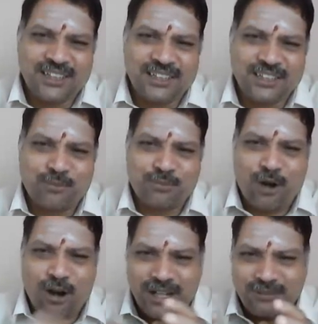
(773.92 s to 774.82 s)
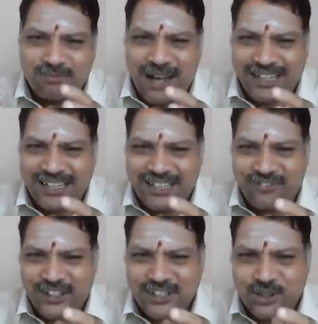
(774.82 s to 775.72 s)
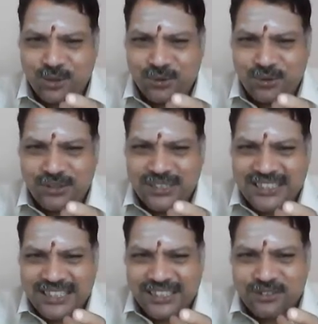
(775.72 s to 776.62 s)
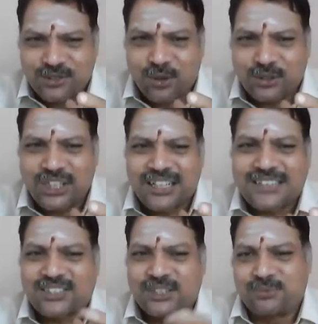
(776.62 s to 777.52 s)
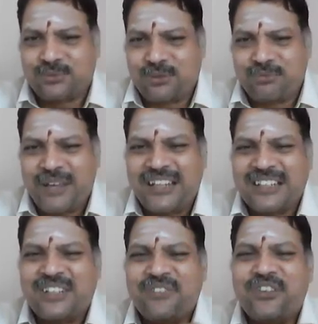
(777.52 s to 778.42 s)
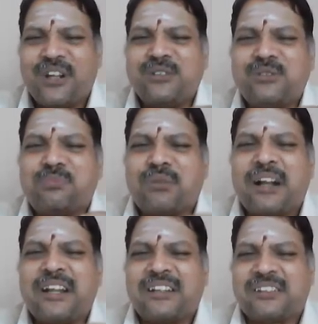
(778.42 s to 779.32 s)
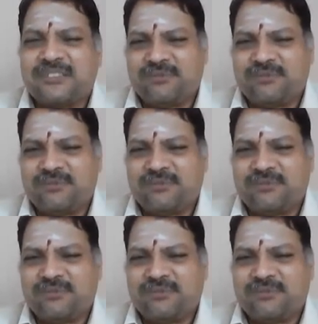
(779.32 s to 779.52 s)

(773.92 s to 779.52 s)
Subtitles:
The product market difference due to distinctive social custom make it difficult to predict